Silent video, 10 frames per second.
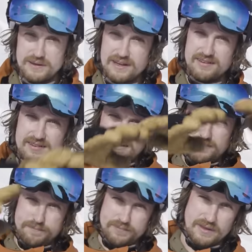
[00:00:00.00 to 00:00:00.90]
because
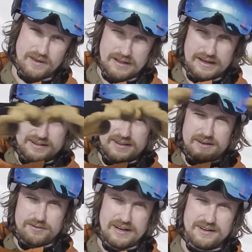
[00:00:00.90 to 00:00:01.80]
like
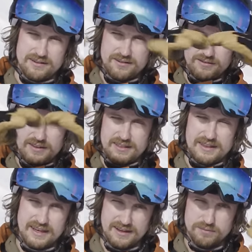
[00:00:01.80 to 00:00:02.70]
the radius of the
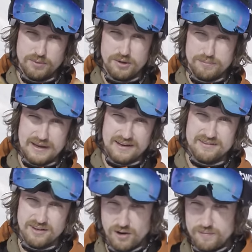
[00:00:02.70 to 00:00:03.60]
thingy is pretty big,
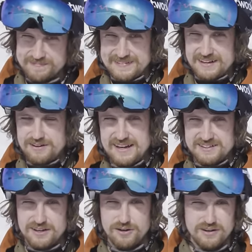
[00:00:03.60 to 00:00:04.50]
so
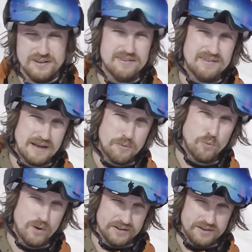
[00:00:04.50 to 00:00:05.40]
crashing on it is
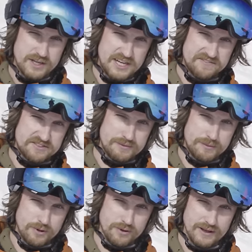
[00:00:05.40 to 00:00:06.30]
somewhat
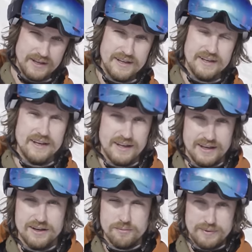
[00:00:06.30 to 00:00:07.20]
comfortable
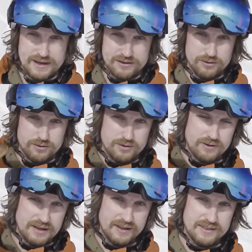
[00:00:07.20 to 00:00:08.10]
compared to a
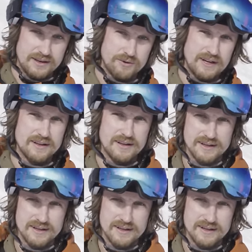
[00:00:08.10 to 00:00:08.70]
really thin rail.